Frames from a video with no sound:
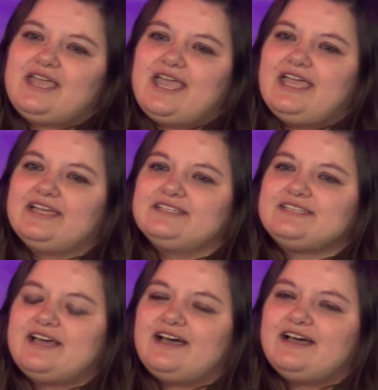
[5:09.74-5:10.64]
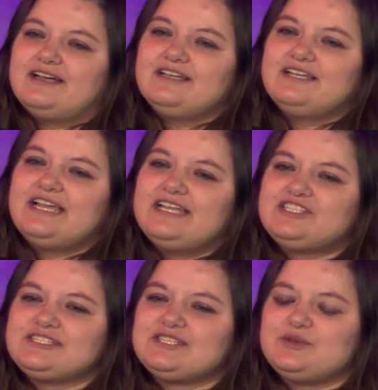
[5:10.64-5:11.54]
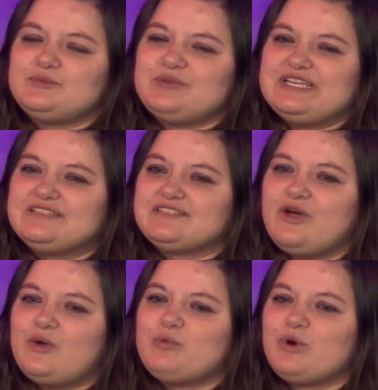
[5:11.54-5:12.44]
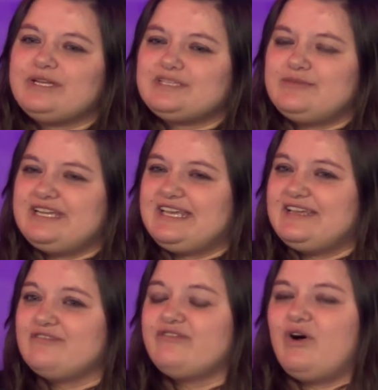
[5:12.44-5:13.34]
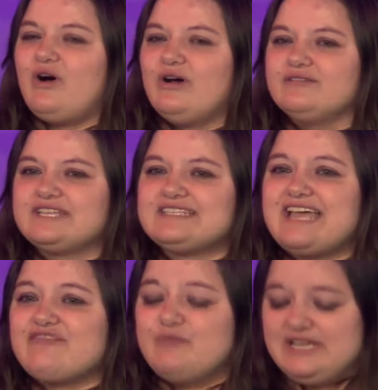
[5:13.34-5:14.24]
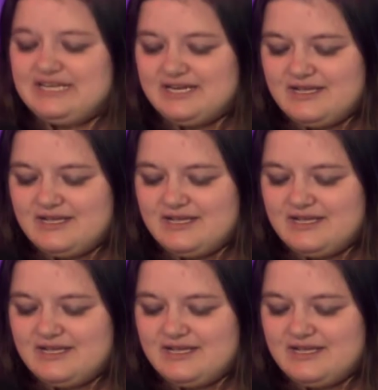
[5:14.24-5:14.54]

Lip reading: And it's just been so important to me to get involved, because I've been